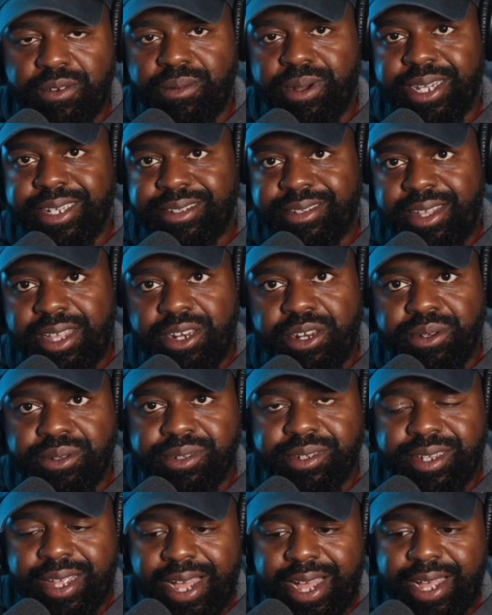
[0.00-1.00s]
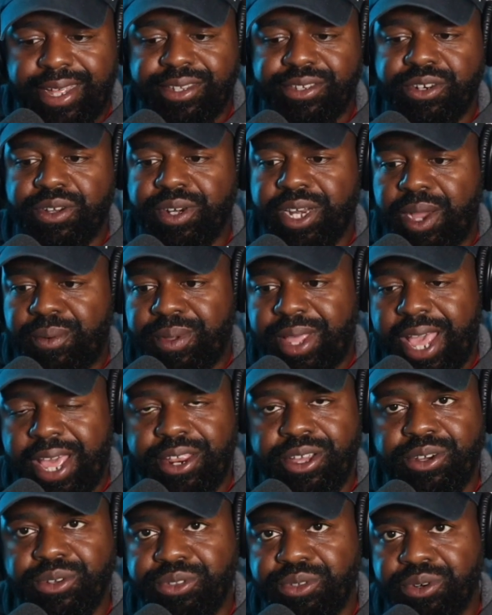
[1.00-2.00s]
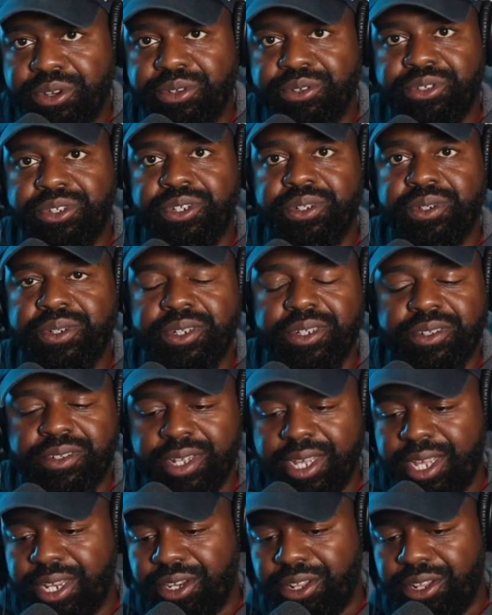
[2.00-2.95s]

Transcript: from us seeing those signs, knowing that we had to go through those doors